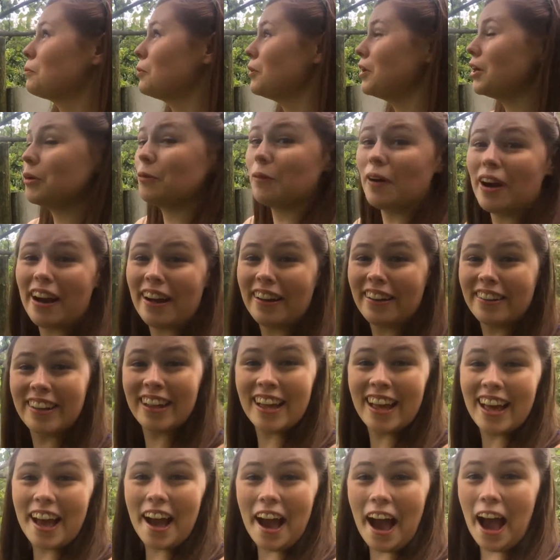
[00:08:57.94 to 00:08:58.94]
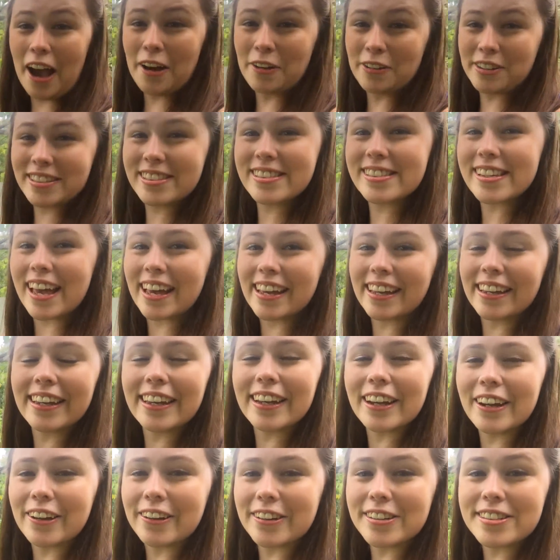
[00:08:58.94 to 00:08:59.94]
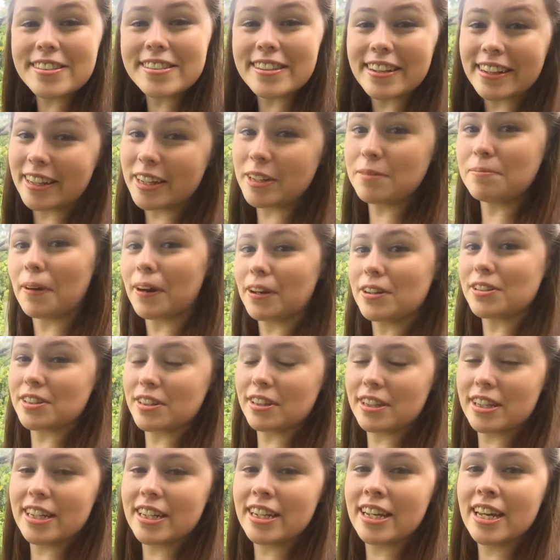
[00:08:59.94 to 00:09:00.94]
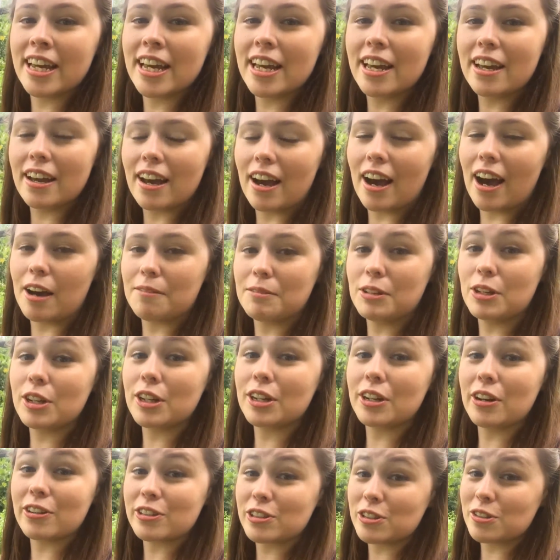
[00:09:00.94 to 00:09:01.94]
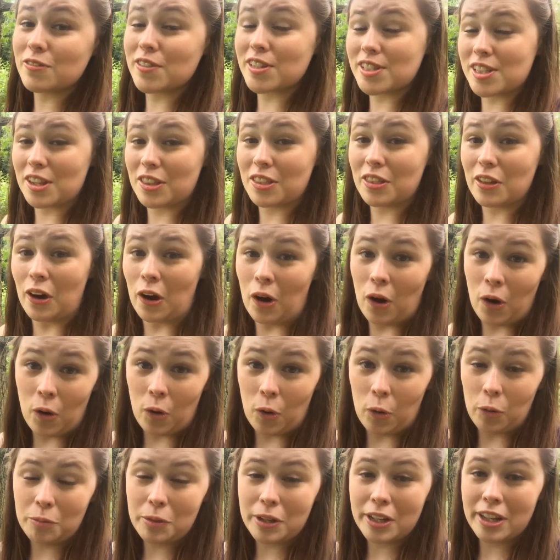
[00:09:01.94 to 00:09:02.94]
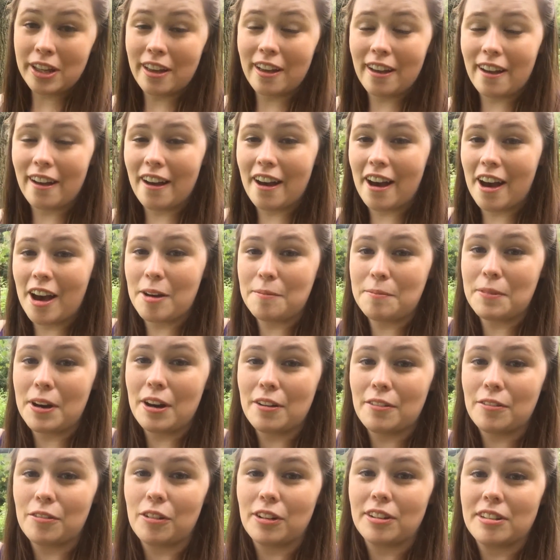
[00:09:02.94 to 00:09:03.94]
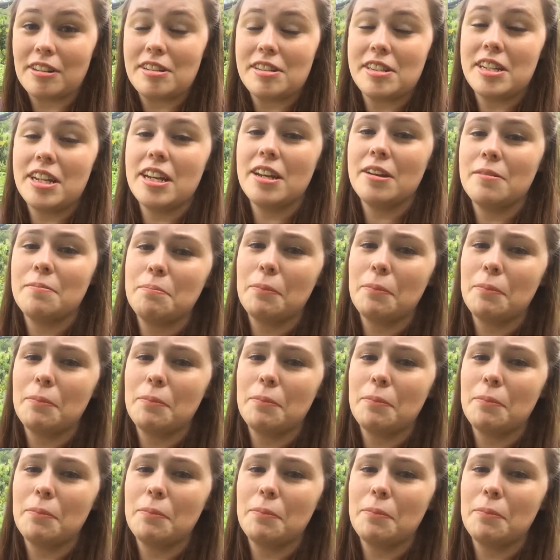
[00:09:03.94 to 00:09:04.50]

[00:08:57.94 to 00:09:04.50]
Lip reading: pretty well, I would say, here still in Marceline. You can also visit the home of Walt Disney,